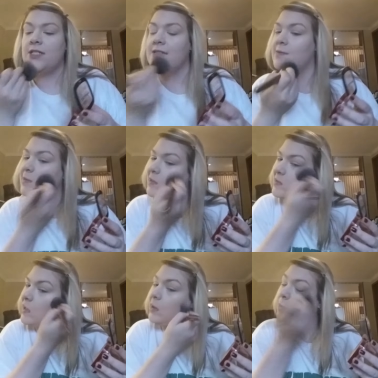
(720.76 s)
just because
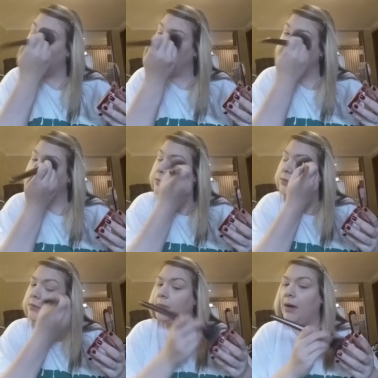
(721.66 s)
I don't want
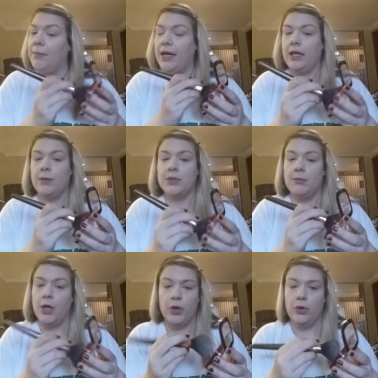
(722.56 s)
my makeup to
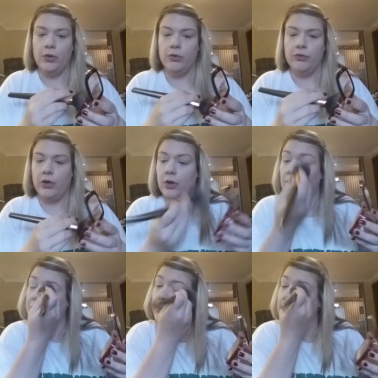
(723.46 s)
move
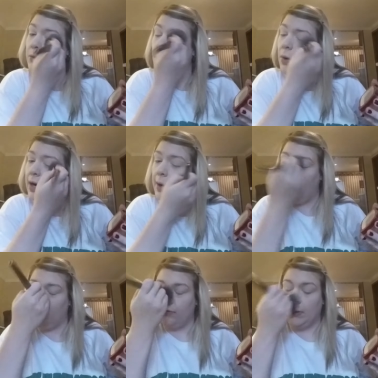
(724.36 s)
or wear
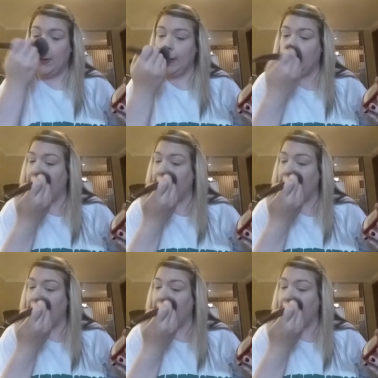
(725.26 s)
off during the